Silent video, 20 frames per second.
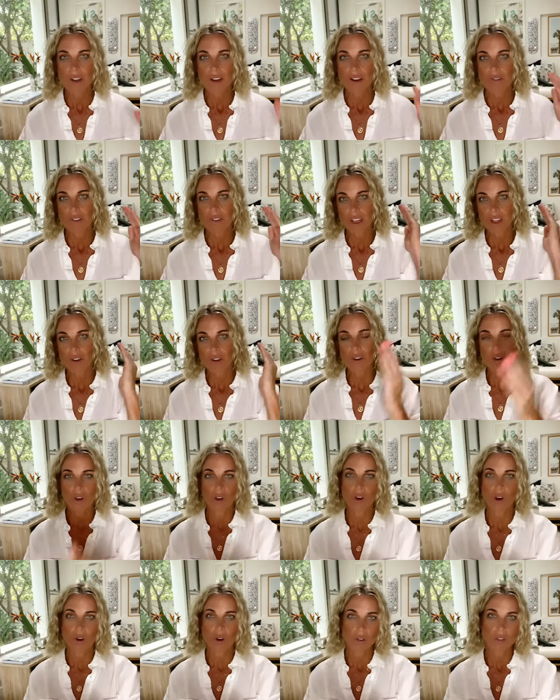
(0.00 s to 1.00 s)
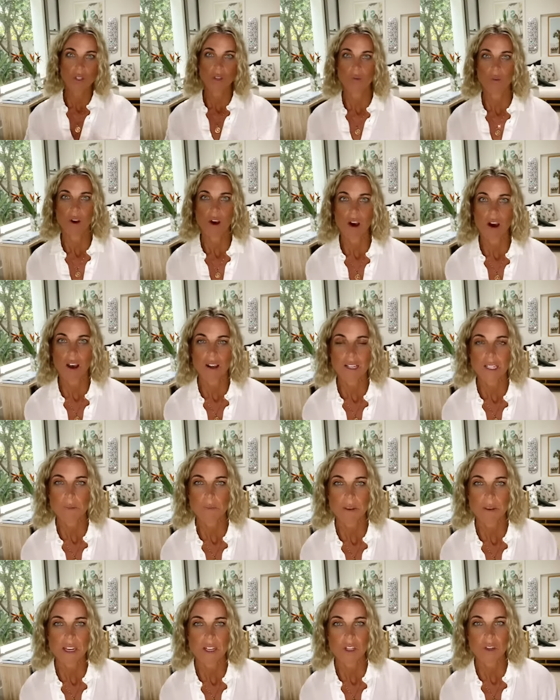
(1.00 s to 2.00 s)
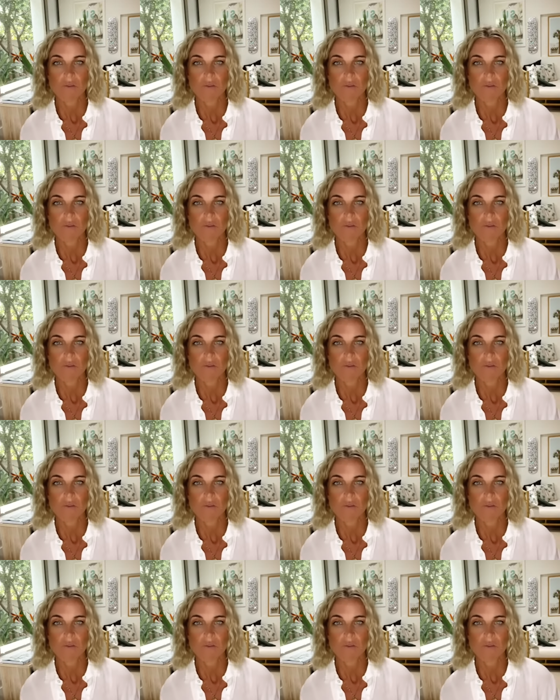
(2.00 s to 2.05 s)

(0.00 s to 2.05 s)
that you can go to at high speed.